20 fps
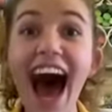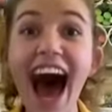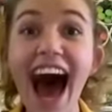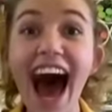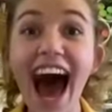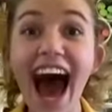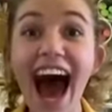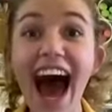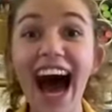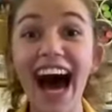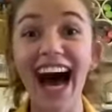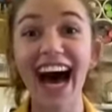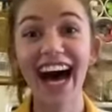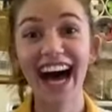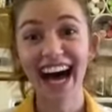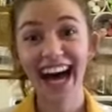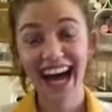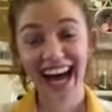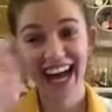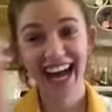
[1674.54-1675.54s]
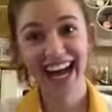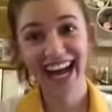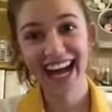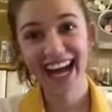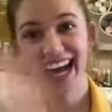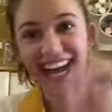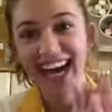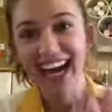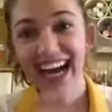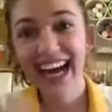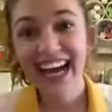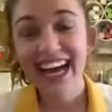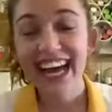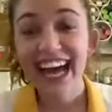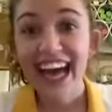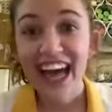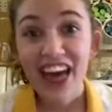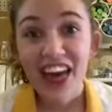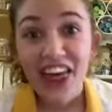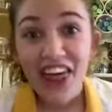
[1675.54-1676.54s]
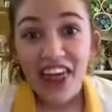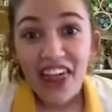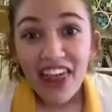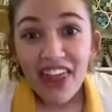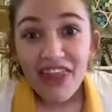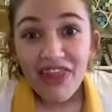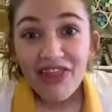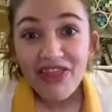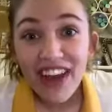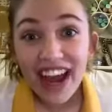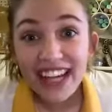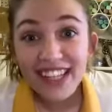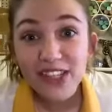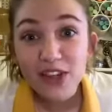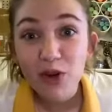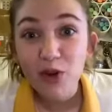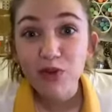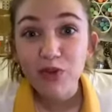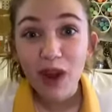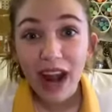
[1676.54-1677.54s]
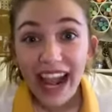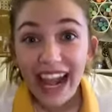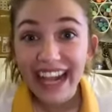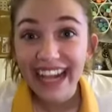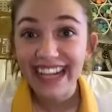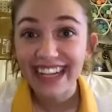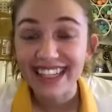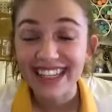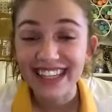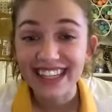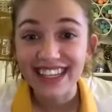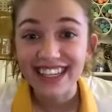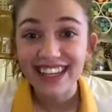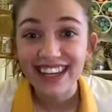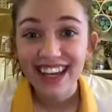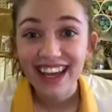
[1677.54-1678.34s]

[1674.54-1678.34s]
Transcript: this ah! crap. It's designed for you. It's like right. I based